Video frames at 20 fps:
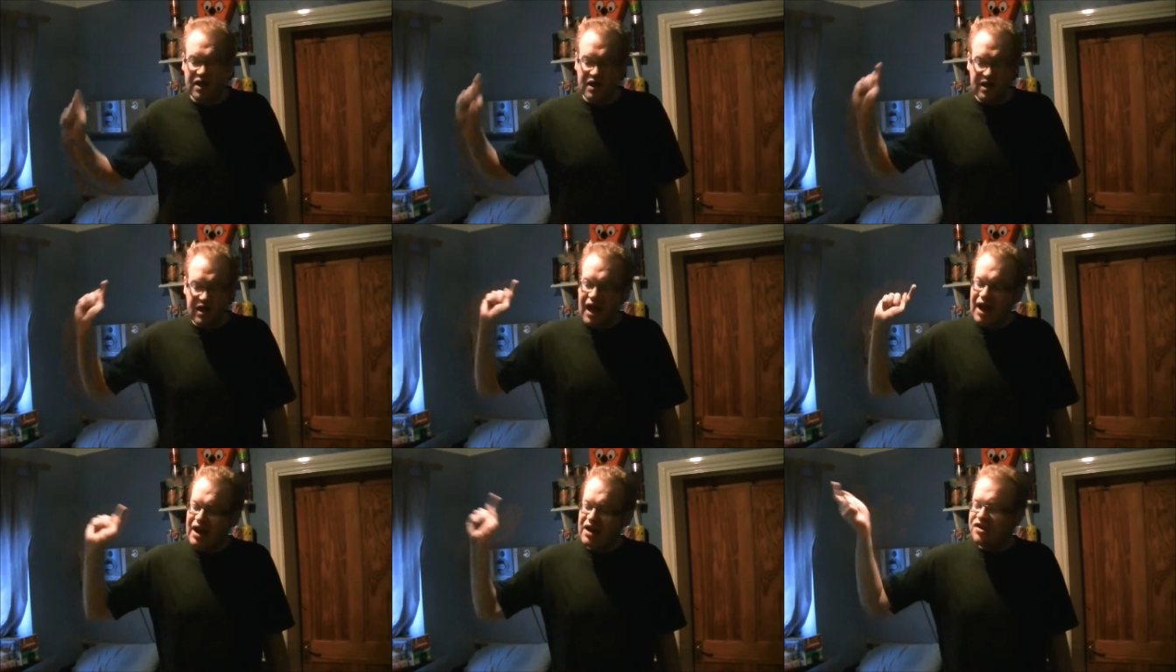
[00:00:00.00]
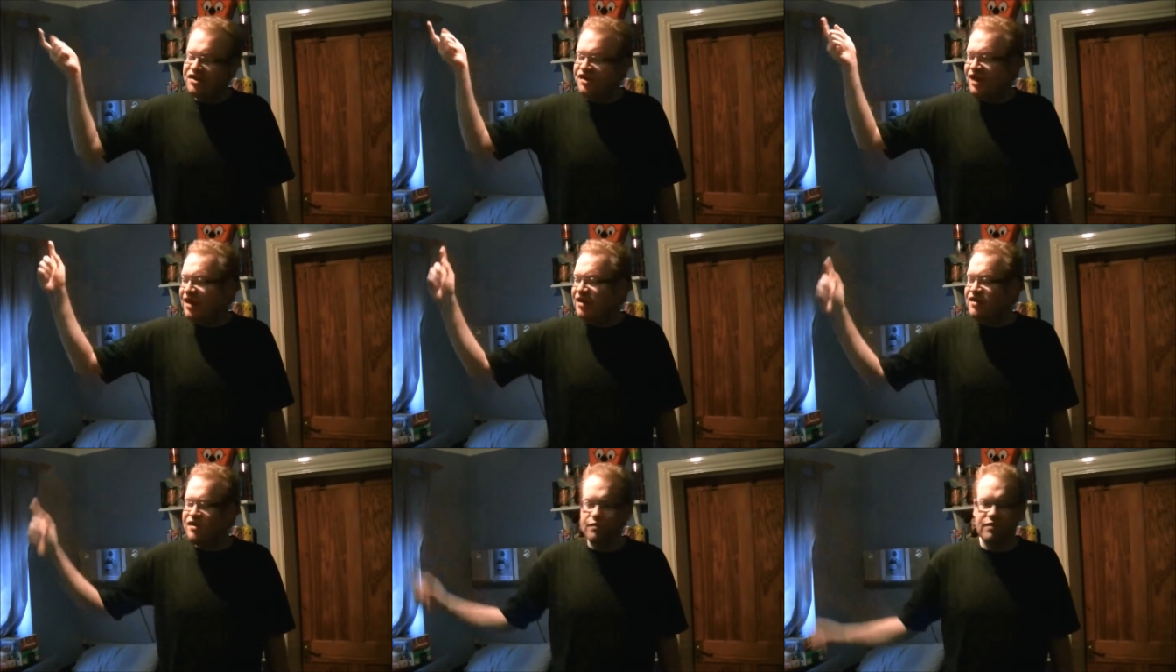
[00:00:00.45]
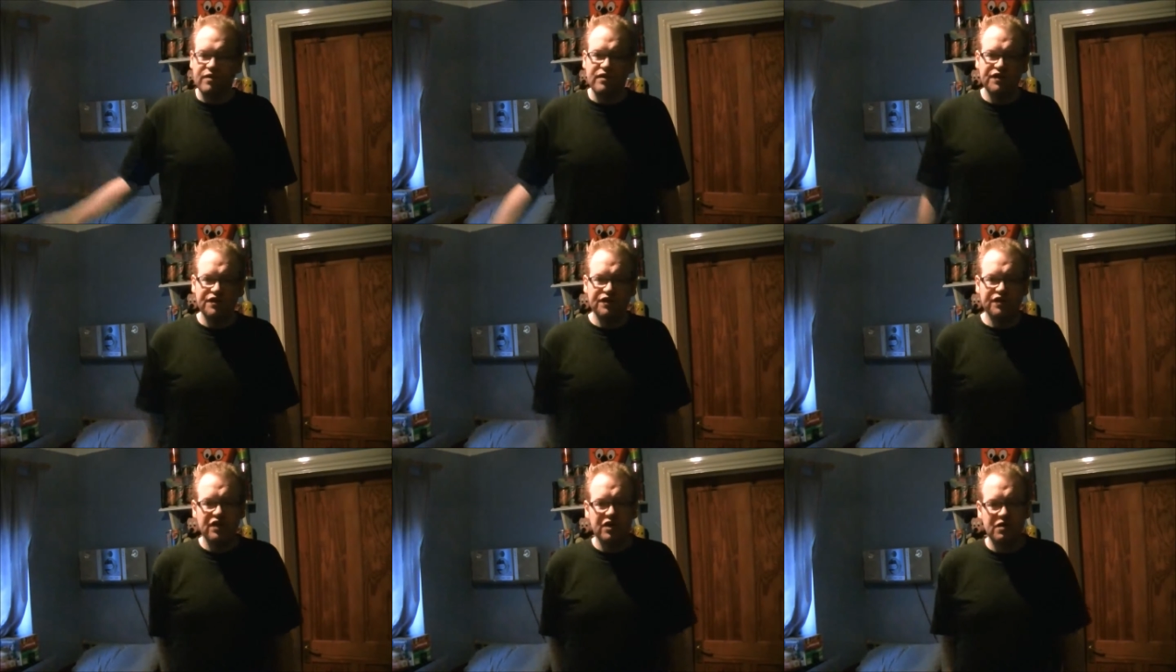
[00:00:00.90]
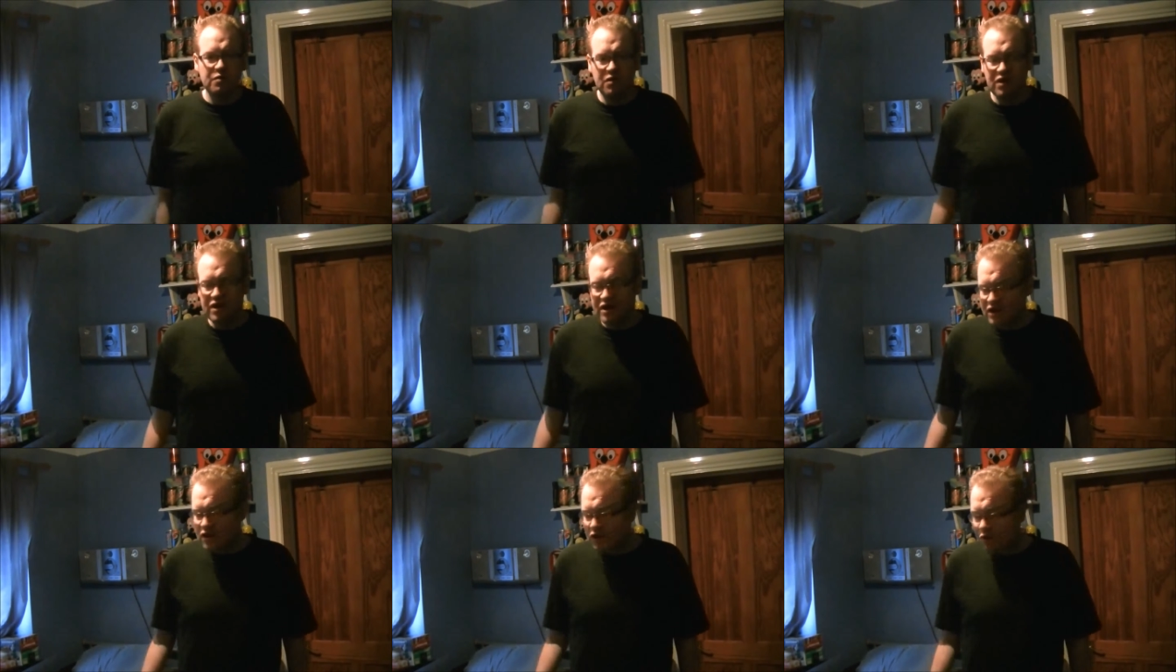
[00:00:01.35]
that could challenge it. We're just gonna we're
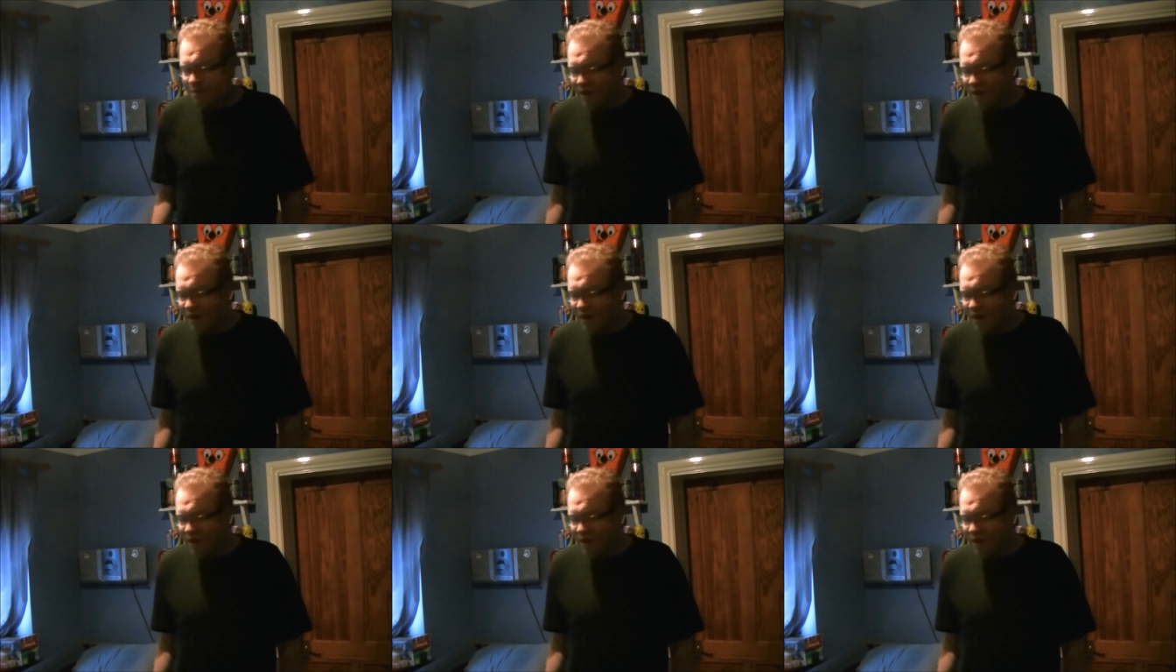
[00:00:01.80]
gonna go